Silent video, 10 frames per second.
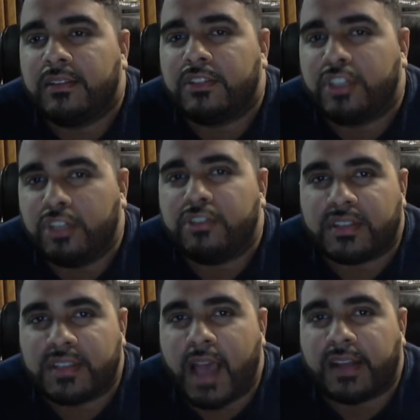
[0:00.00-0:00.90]
to use
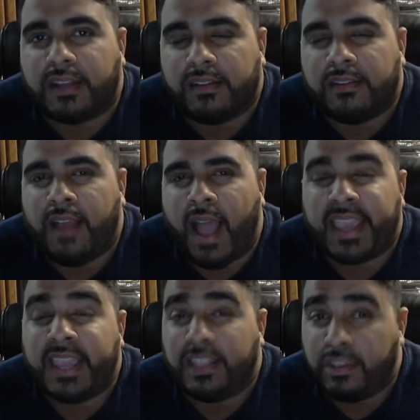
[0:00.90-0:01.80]
Asana. I
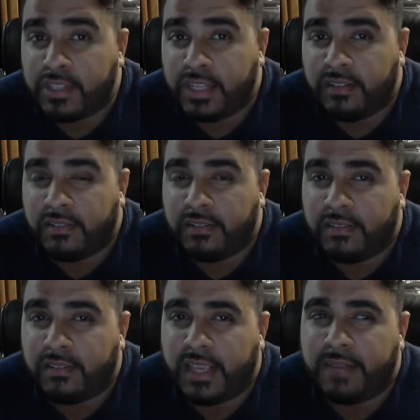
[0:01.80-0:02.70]
can use it
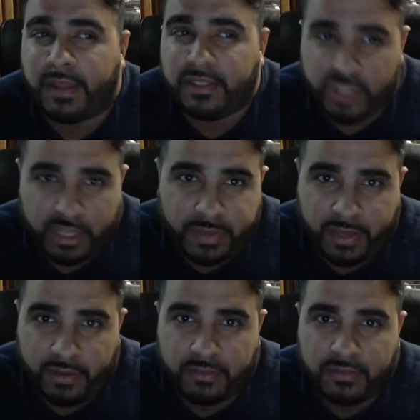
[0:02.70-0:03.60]
in my
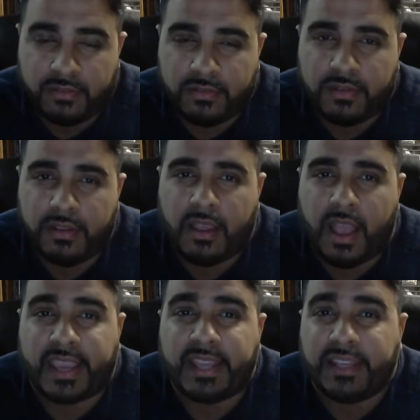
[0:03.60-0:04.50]
Gmail.
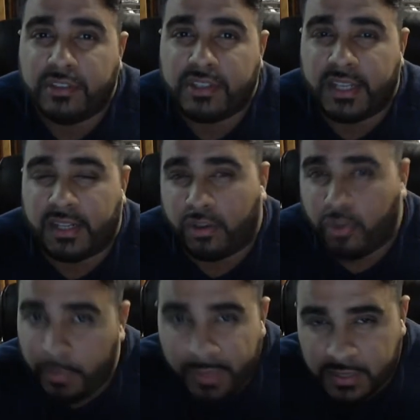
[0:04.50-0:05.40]
I can use it in a
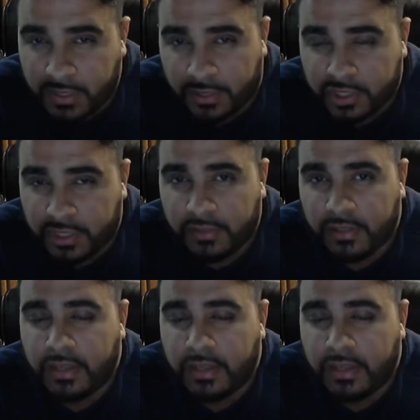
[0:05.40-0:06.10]
Chrome extension,